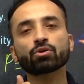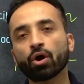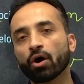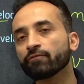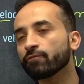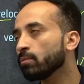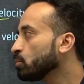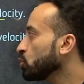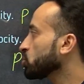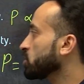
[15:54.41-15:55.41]
of
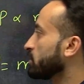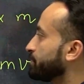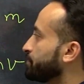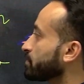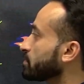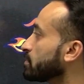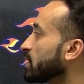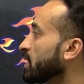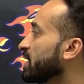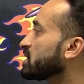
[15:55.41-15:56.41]
motion.
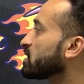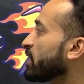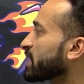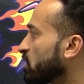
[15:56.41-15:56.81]
It is a vector